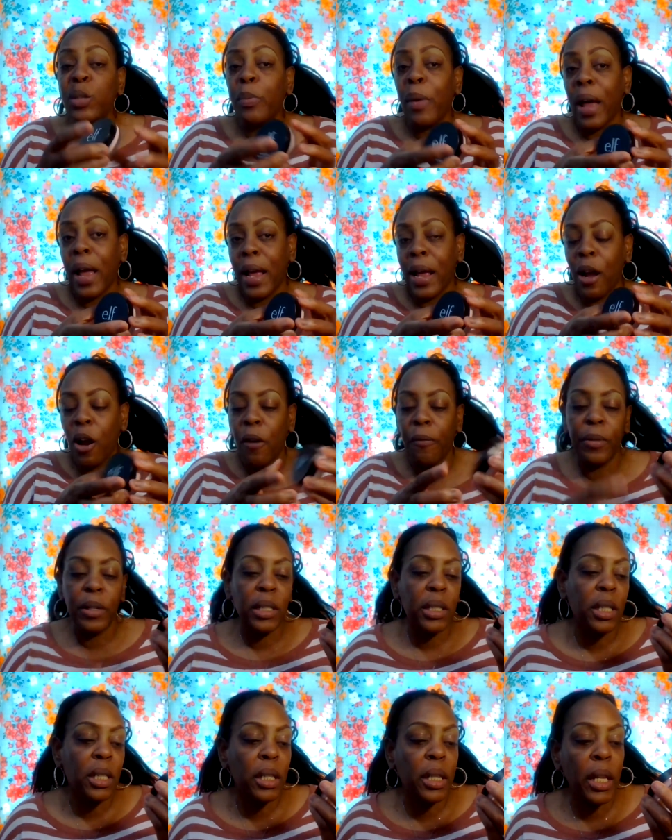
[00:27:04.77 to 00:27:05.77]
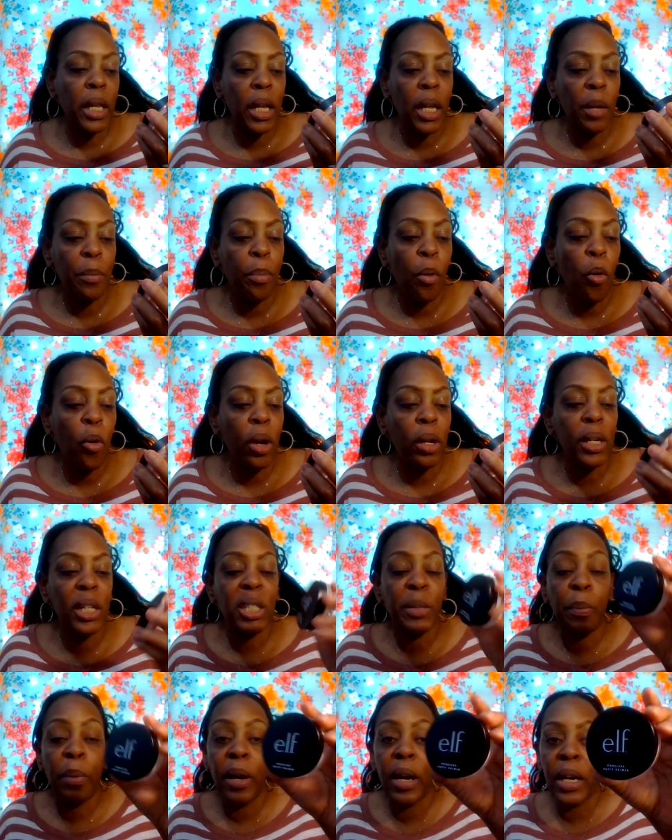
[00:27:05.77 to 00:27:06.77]
by elf this is the
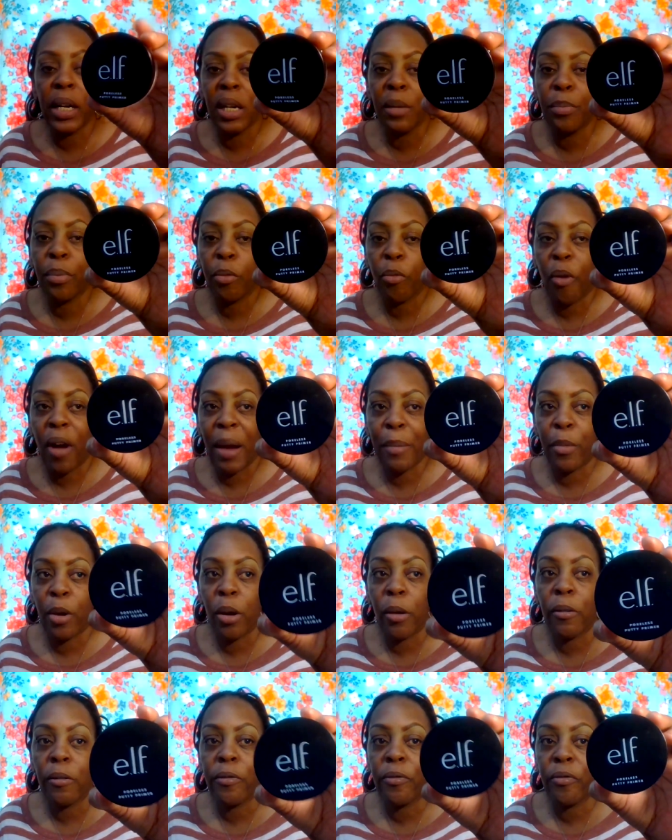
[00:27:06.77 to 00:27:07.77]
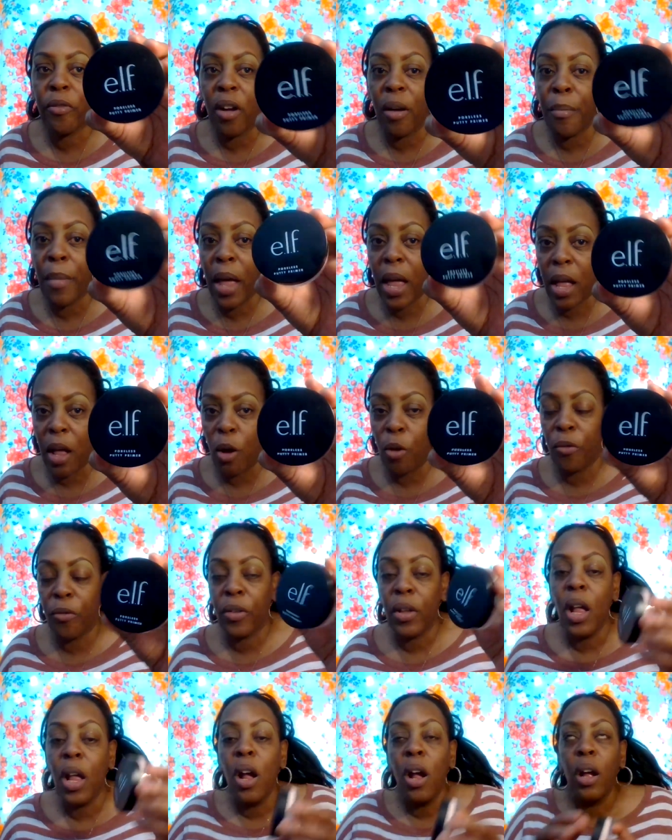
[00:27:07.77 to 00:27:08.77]
poreless putty primer from elf
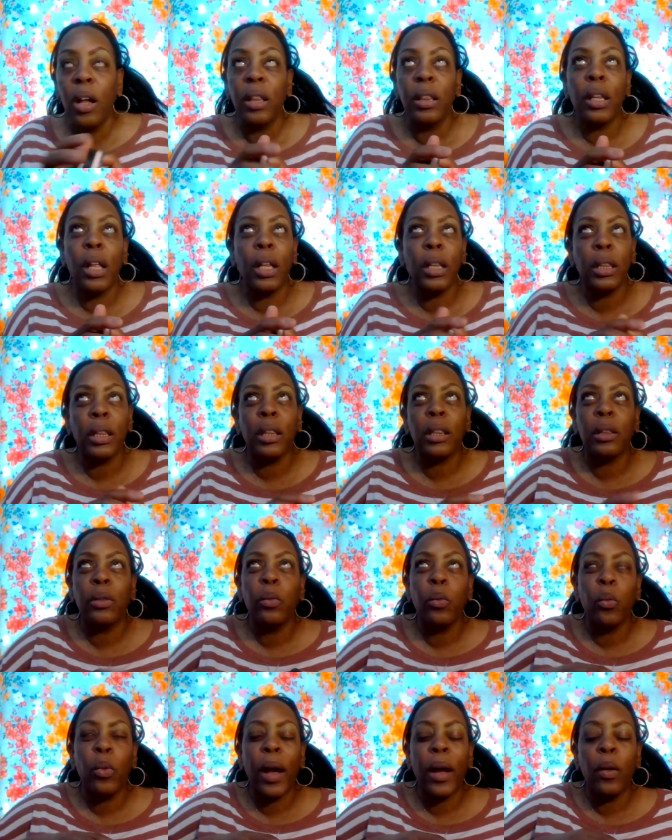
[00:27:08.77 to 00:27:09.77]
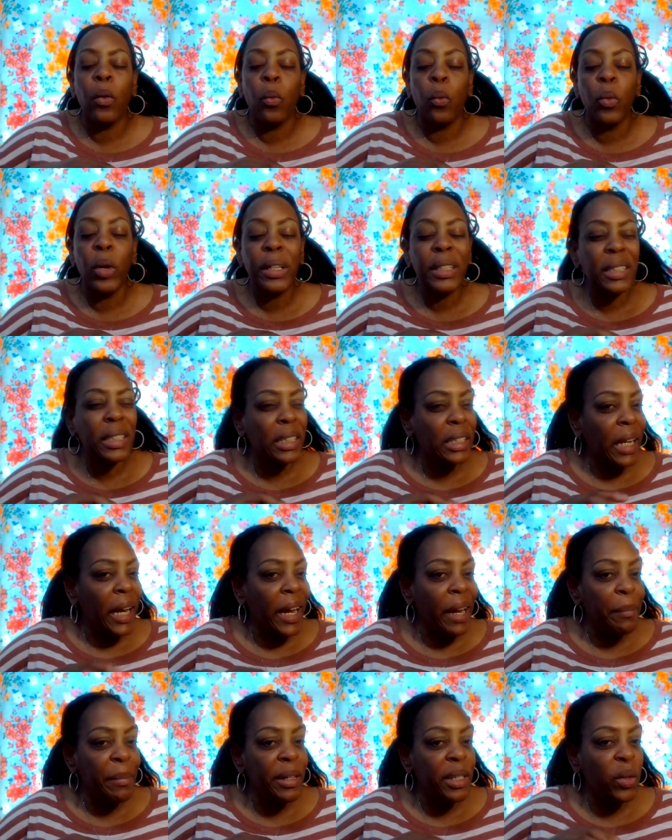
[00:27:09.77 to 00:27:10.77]
I want to
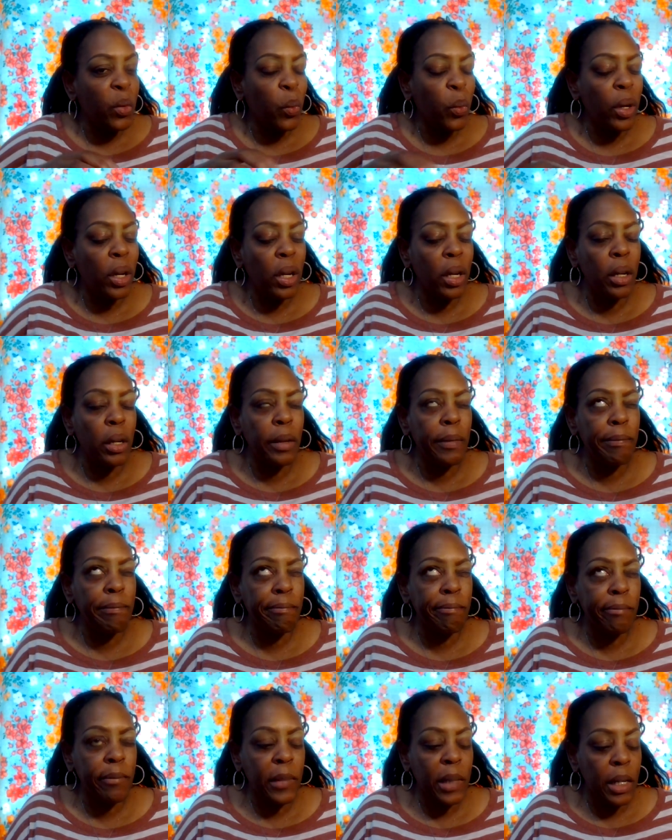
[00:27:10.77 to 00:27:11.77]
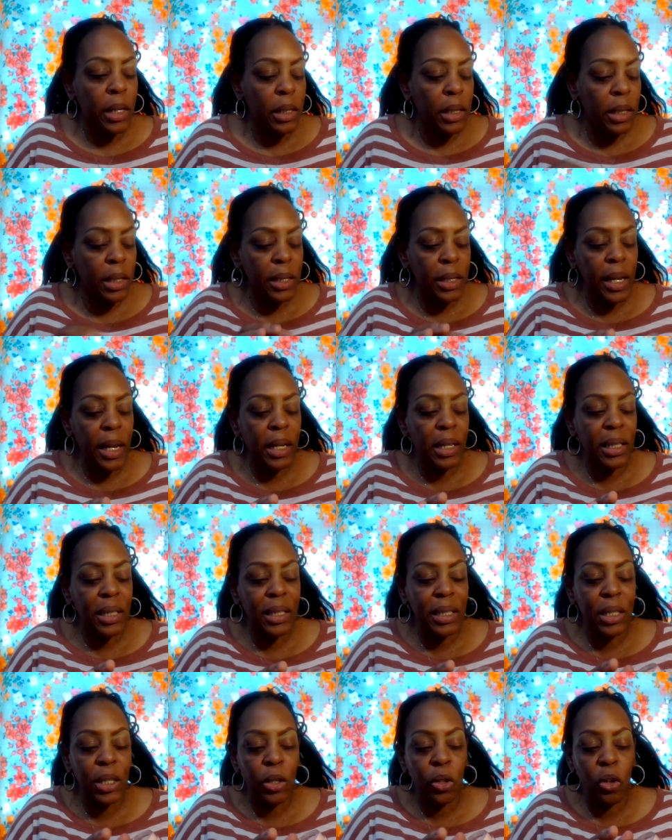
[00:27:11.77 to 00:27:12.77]
say between
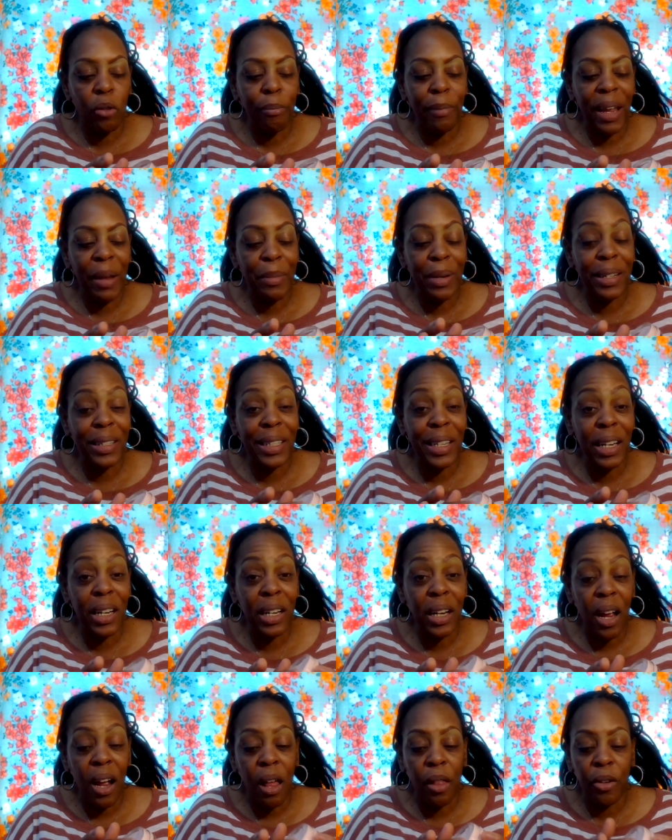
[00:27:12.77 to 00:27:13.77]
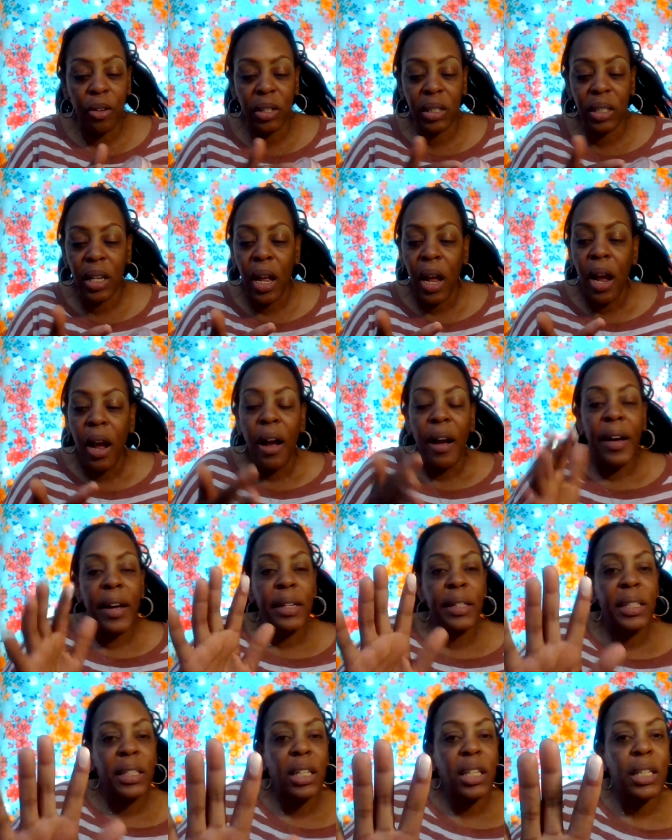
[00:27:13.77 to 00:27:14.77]
six to maybe ten dollars and
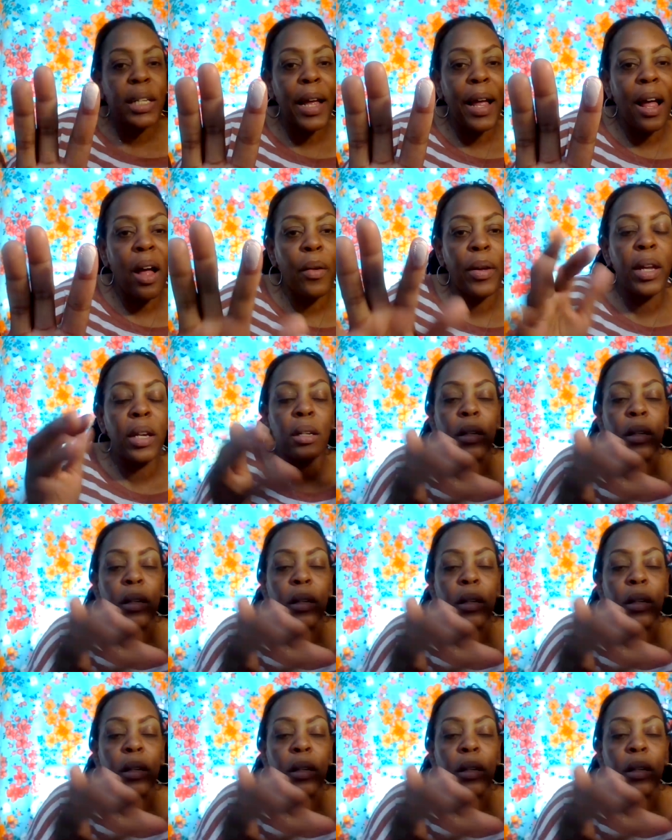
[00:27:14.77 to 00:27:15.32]
this is how it